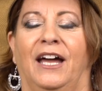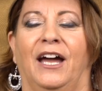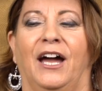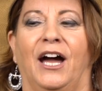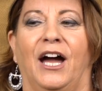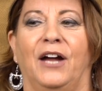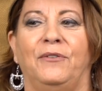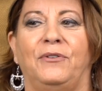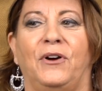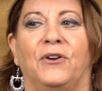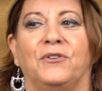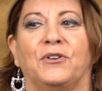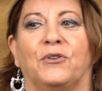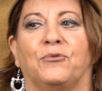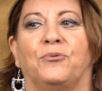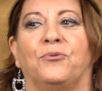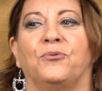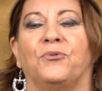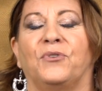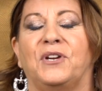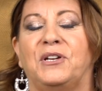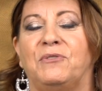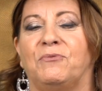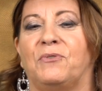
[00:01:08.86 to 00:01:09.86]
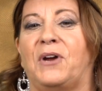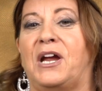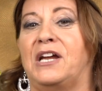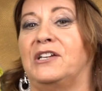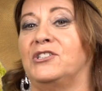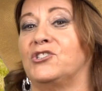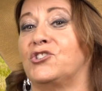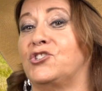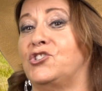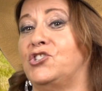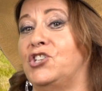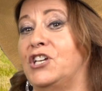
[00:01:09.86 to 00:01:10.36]
I've heard of
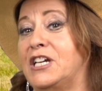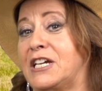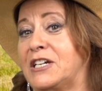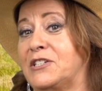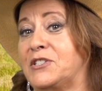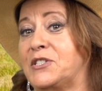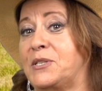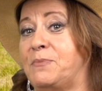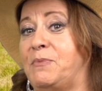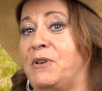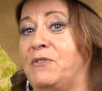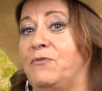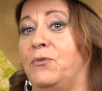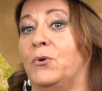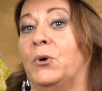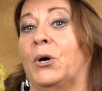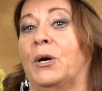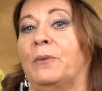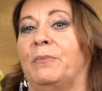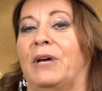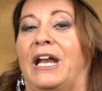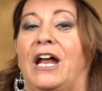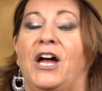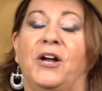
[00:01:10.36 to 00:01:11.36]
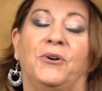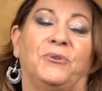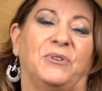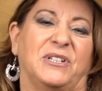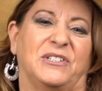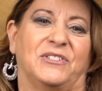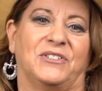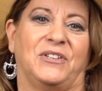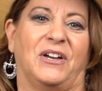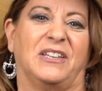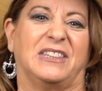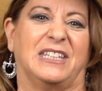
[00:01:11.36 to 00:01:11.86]
free-range chickens before, but I
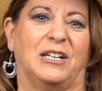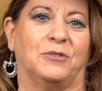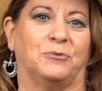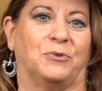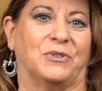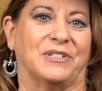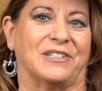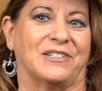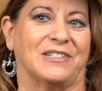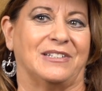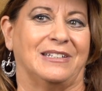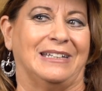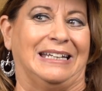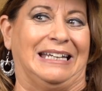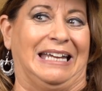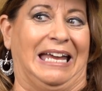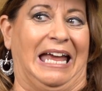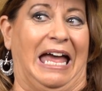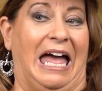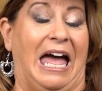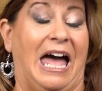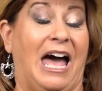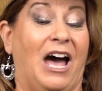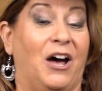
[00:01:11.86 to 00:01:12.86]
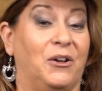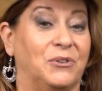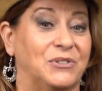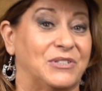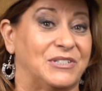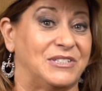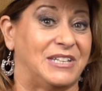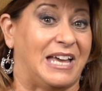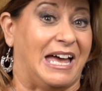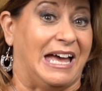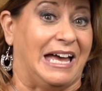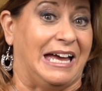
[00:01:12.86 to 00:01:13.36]
always thought that was
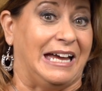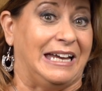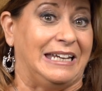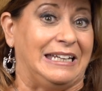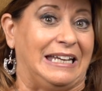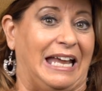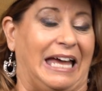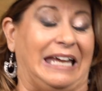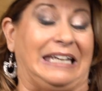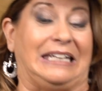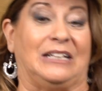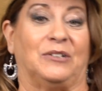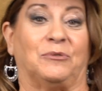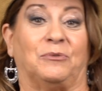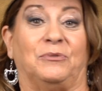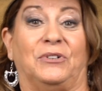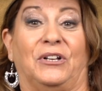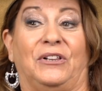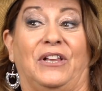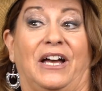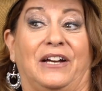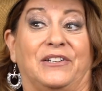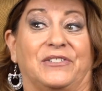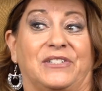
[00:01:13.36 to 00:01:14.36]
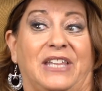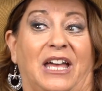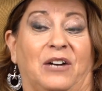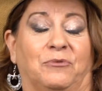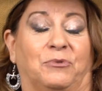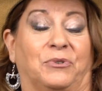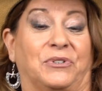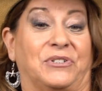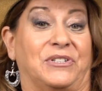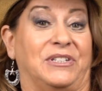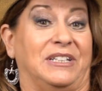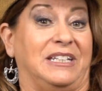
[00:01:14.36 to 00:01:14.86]
outside. I didn't realize that
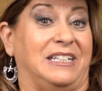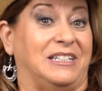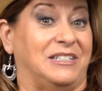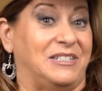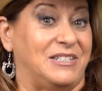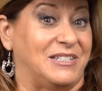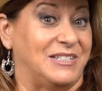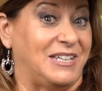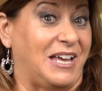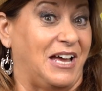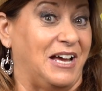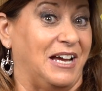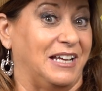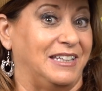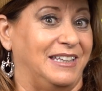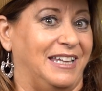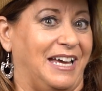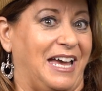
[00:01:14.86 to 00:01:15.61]
was inside the